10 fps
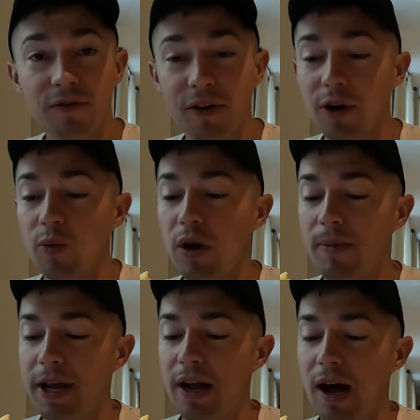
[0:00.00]
Very well
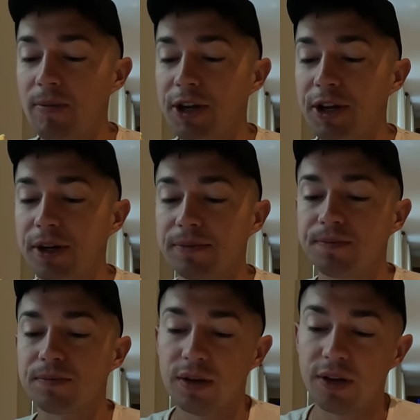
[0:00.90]
made omelet here.
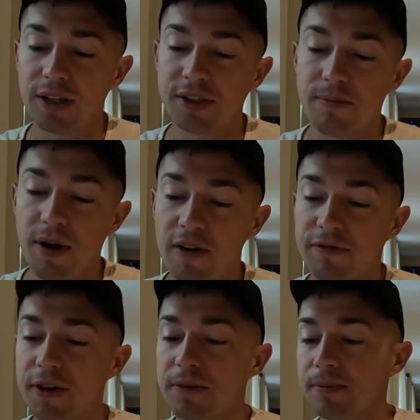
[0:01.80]
Nice and
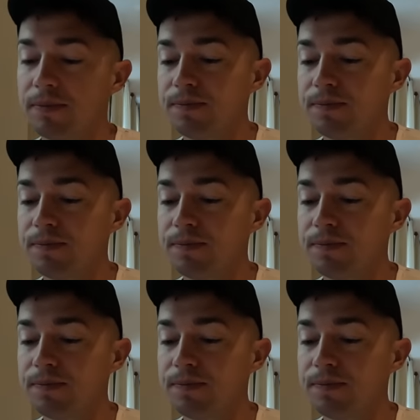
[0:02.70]
puffy.